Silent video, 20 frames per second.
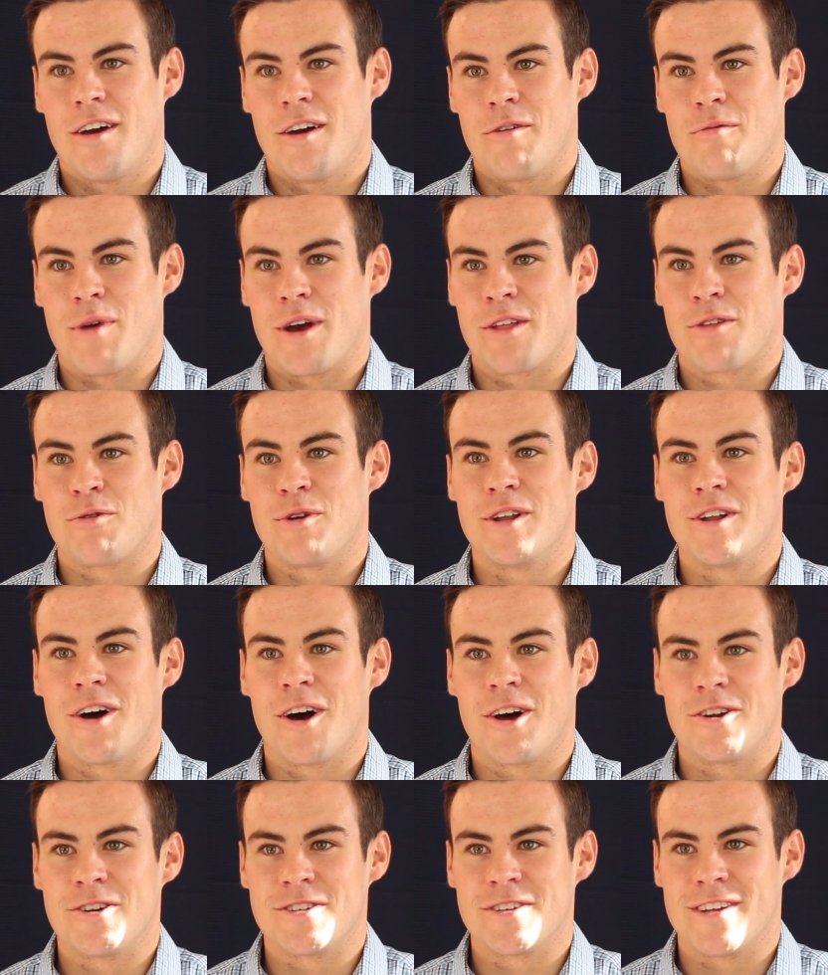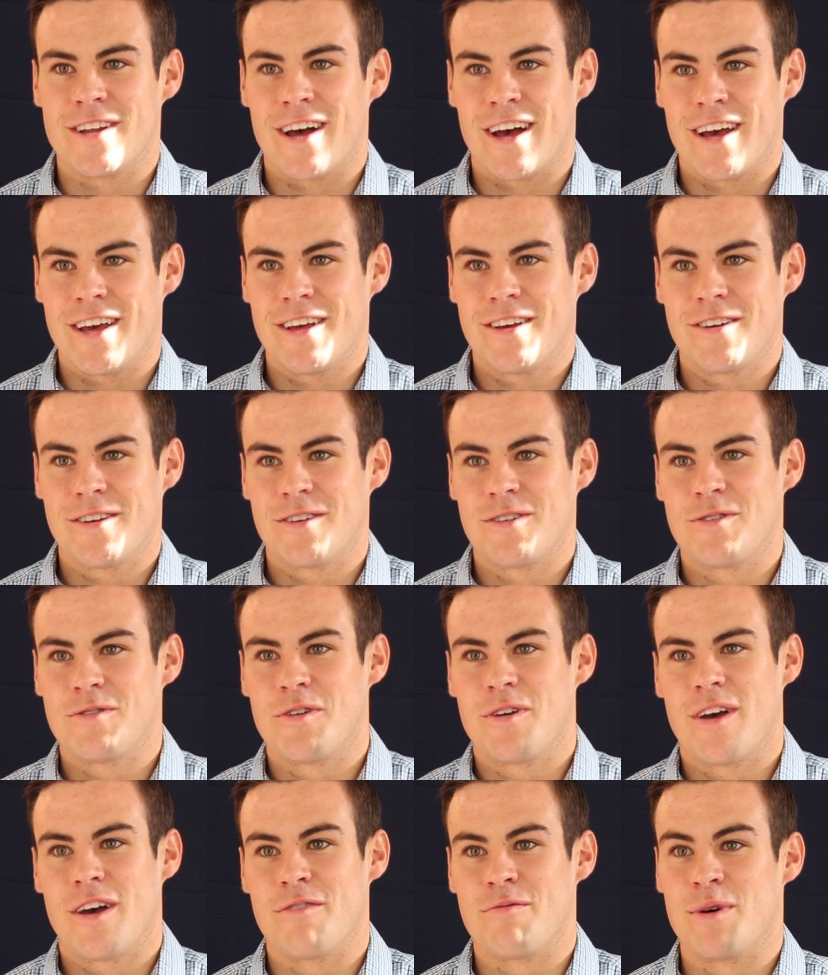My three daughters and I
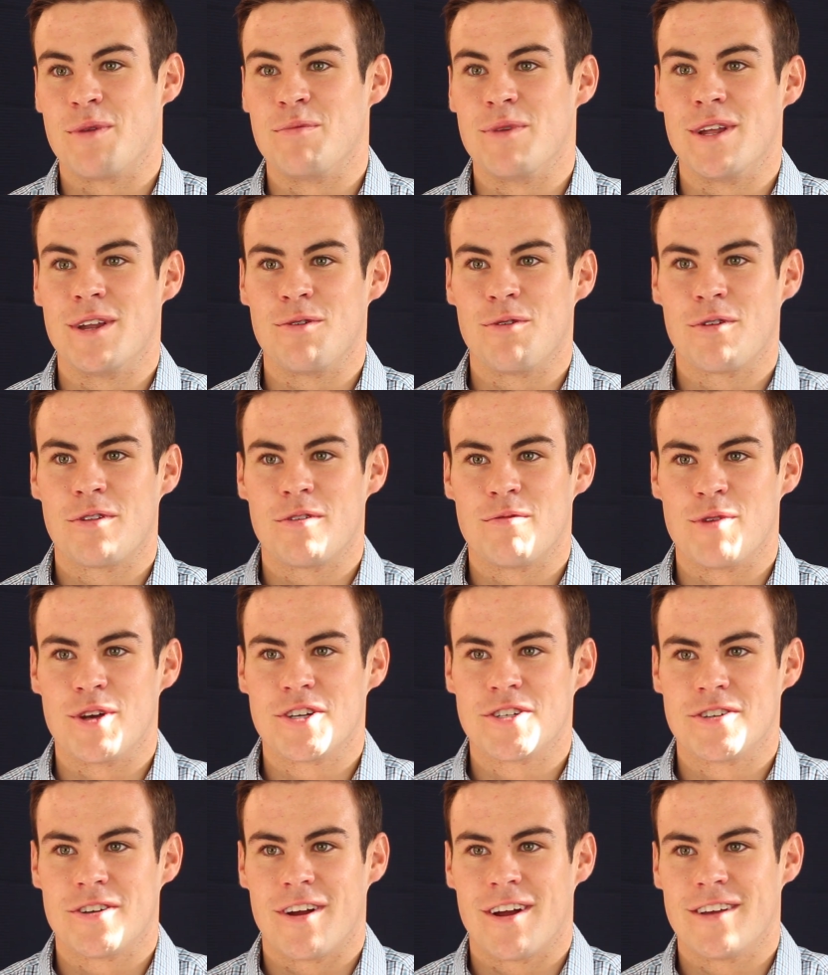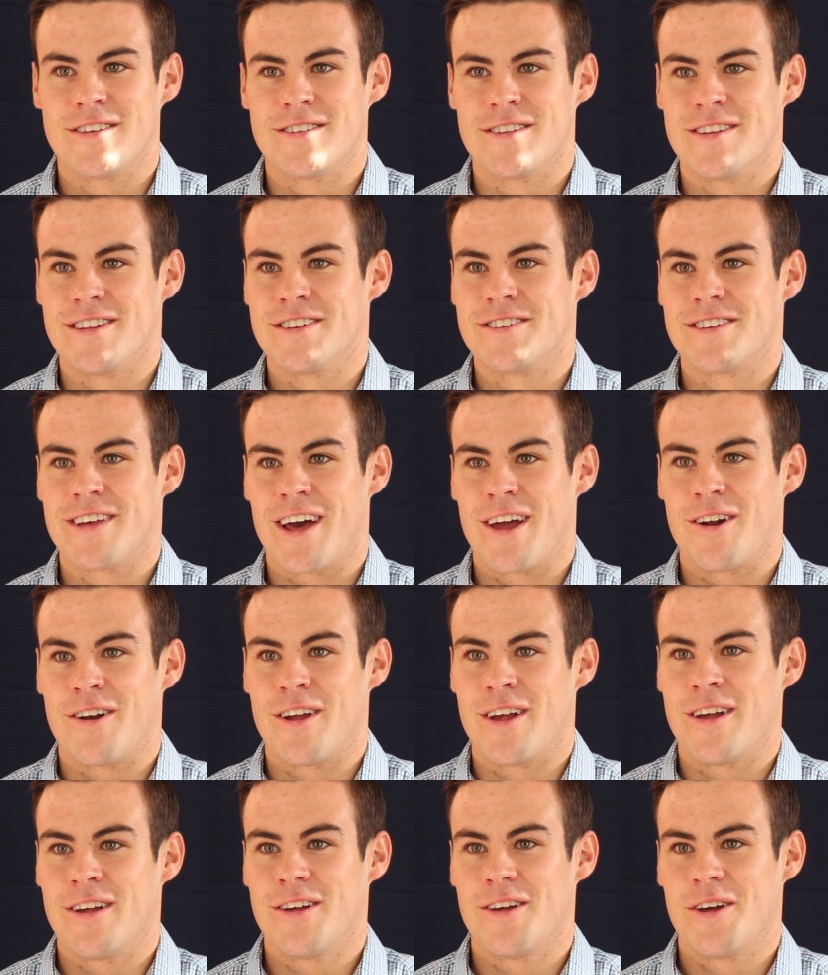have been meeting with the missionaries, and this
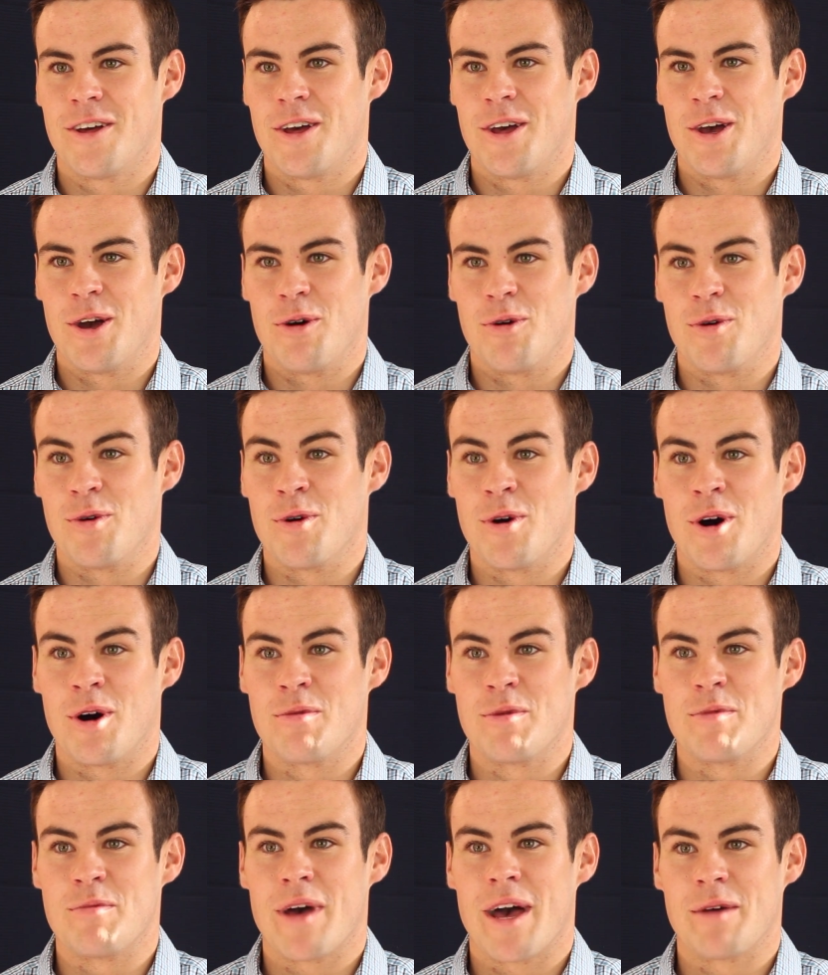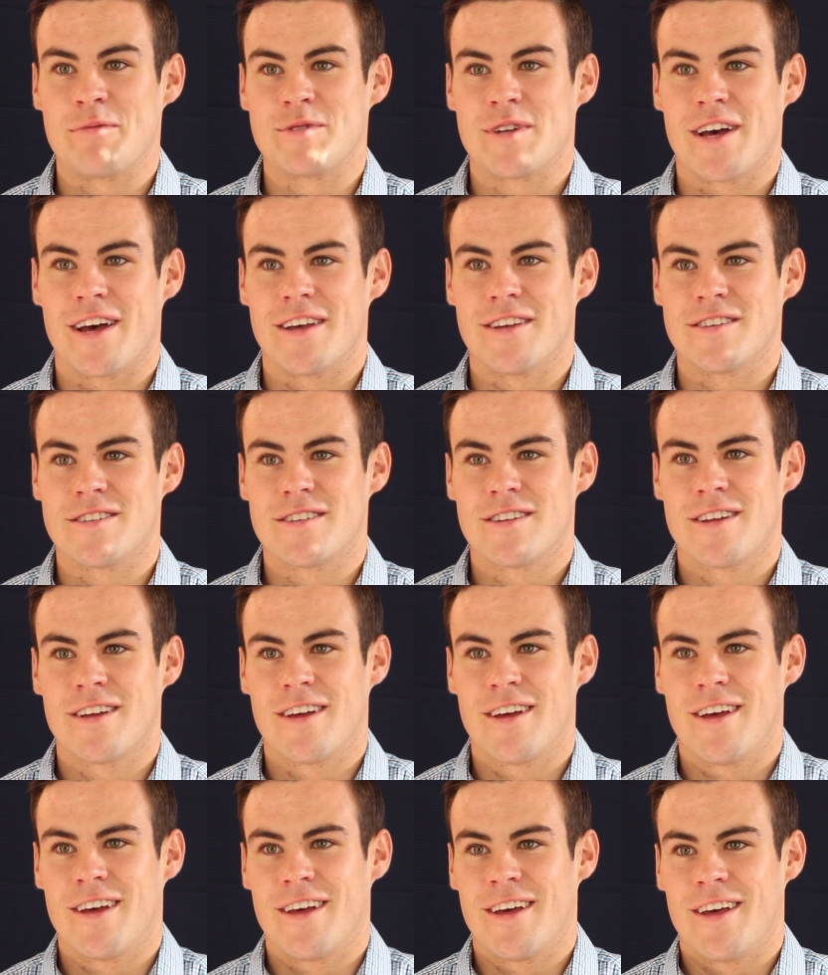Saturday, we will all be baptized."
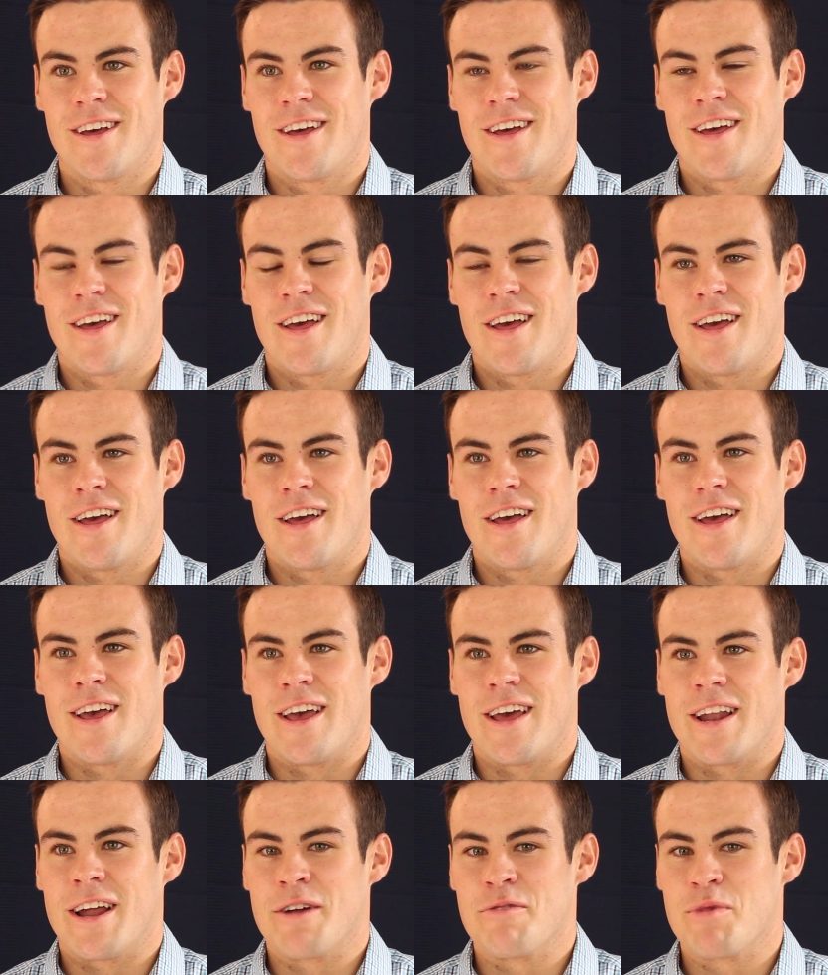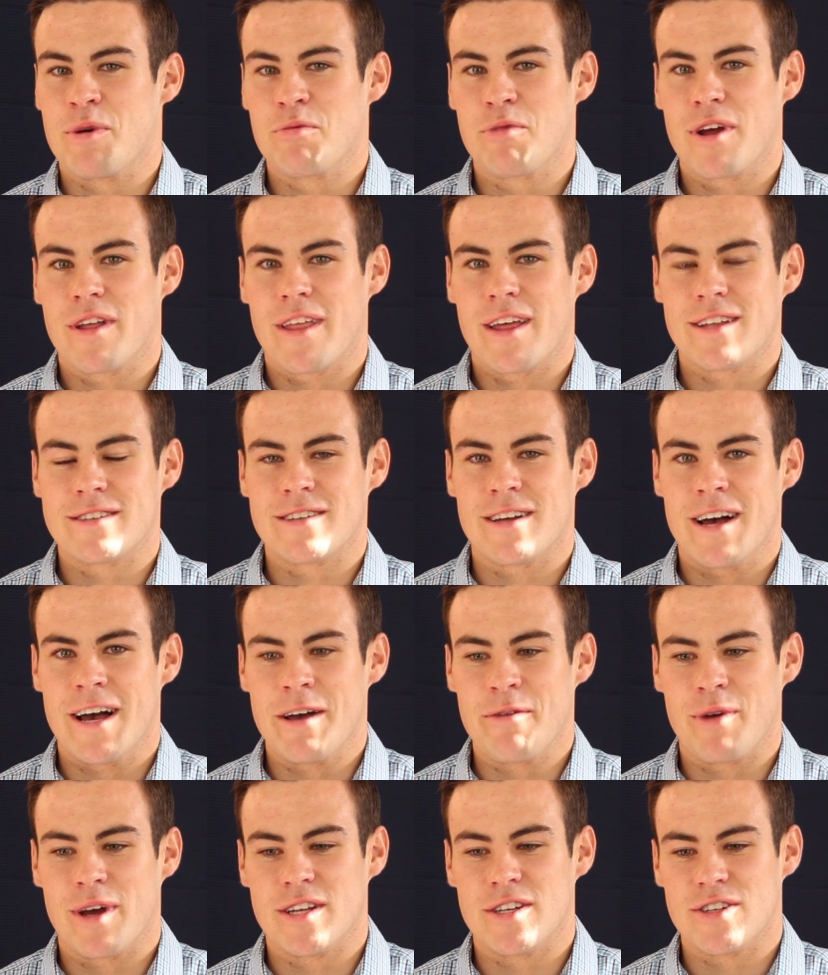And I remember at that
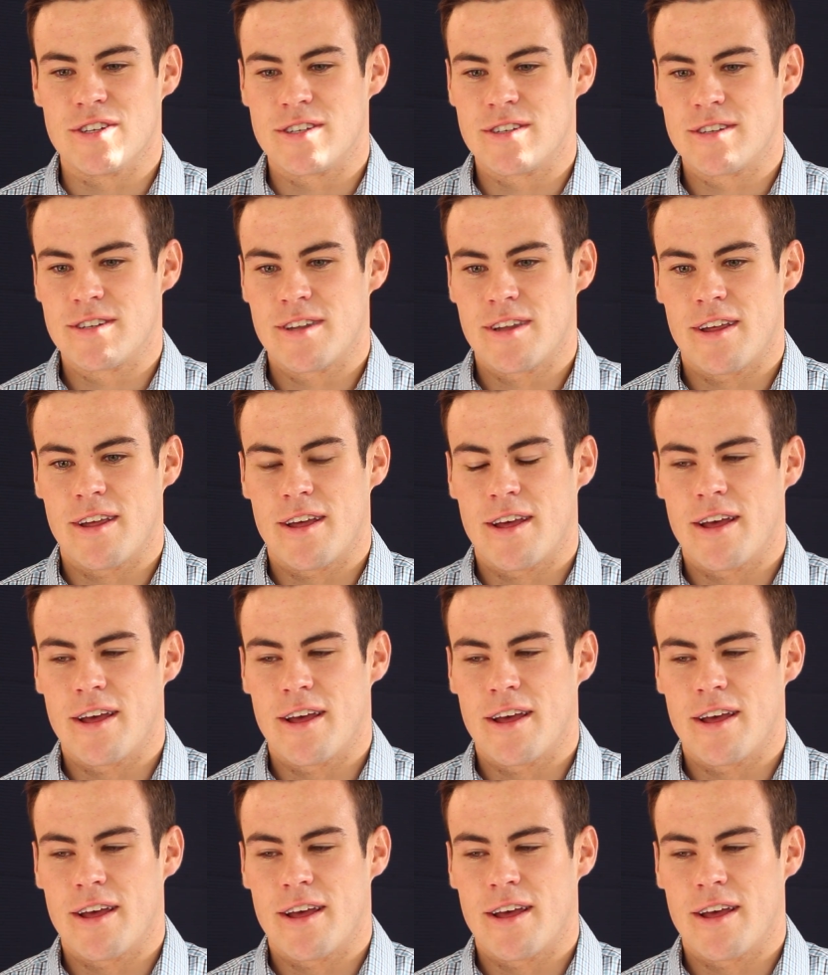time, I just,